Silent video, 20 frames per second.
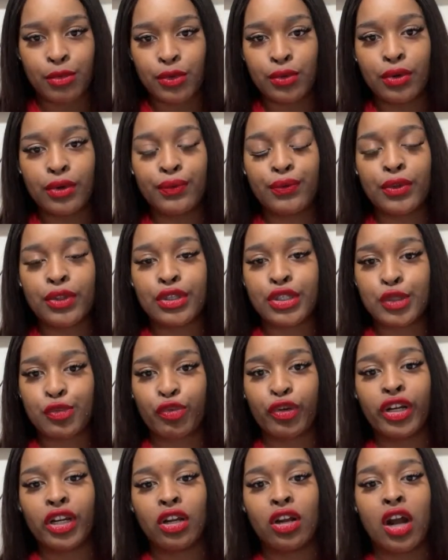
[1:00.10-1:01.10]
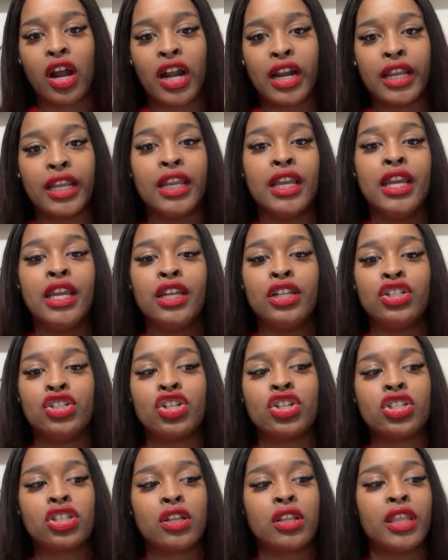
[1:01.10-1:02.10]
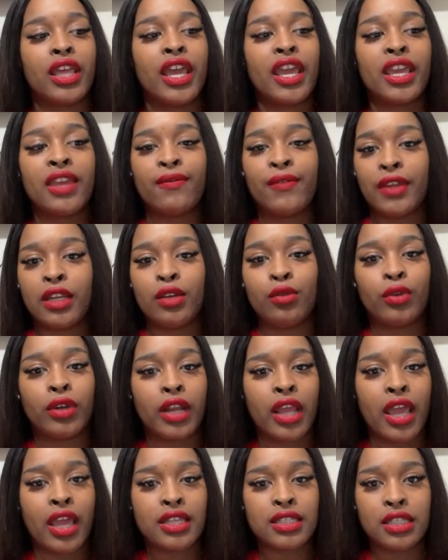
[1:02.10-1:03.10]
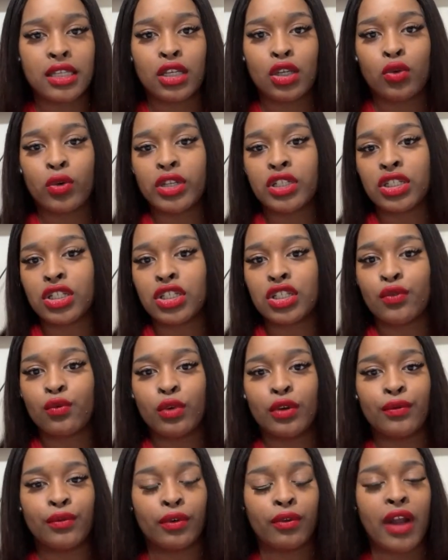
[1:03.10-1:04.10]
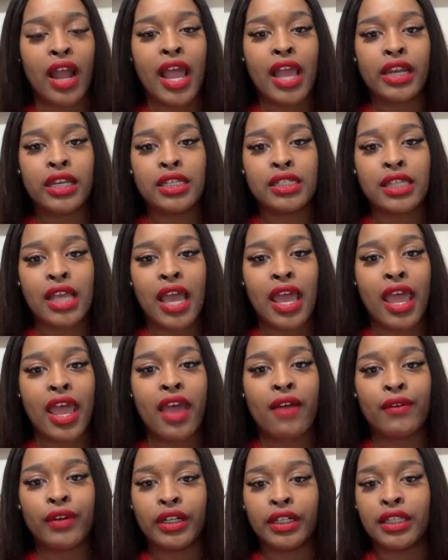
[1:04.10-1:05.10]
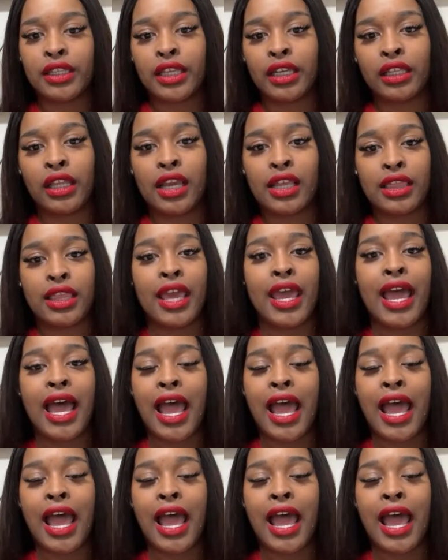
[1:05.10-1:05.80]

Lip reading: doing for the spring garden, just so that if anyone has any questions of what varieties I have or anything like that,